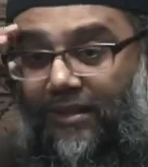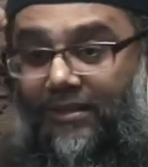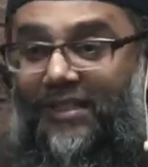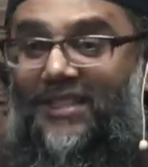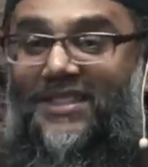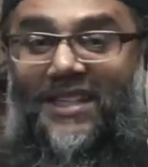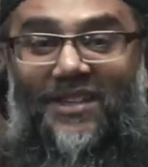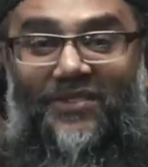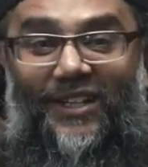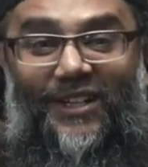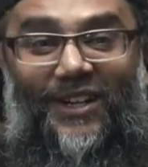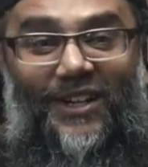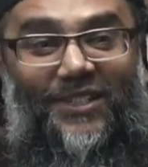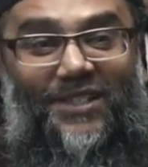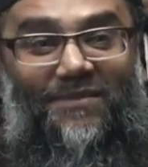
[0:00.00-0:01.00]
Doesn't even
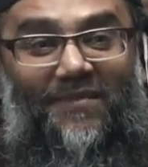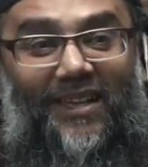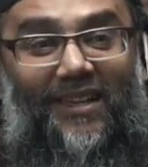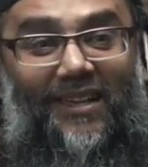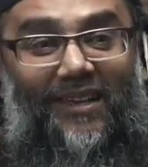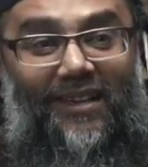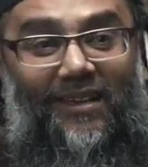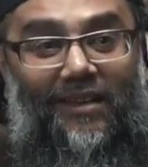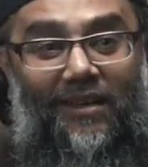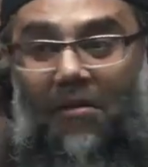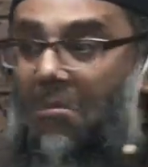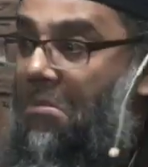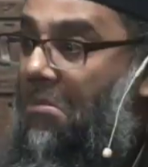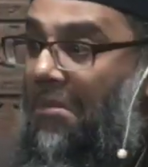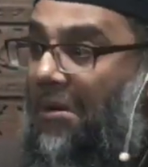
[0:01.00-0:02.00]
occur to me.
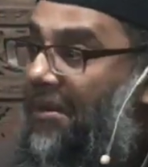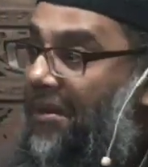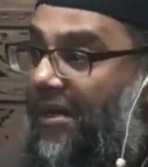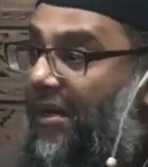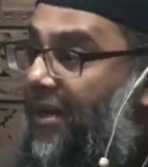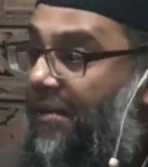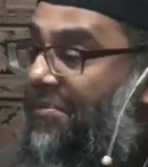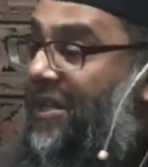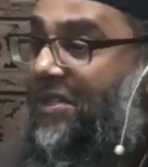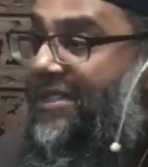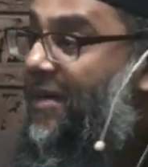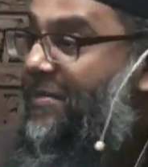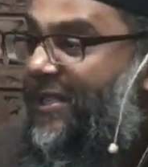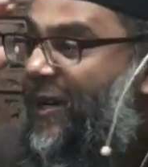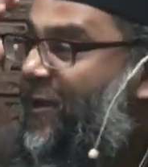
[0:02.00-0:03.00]
Because
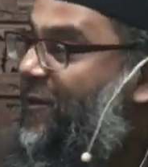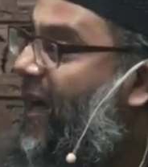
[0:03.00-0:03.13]
I'm so